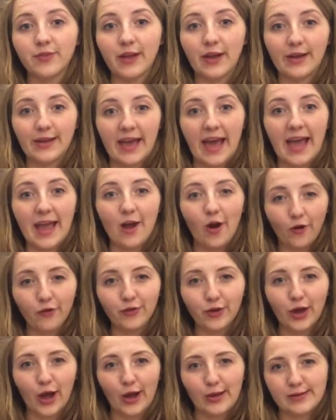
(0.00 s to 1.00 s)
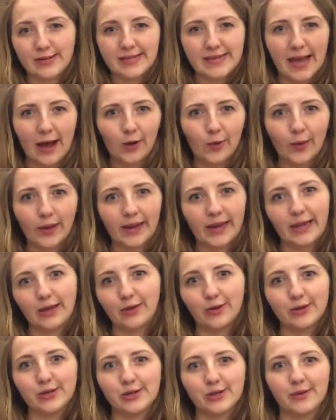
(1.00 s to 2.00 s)
Okay, off you go. See how quickly you
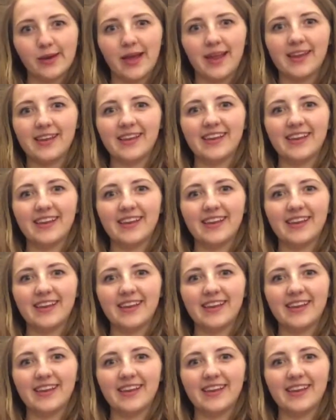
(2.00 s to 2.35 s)
can do it.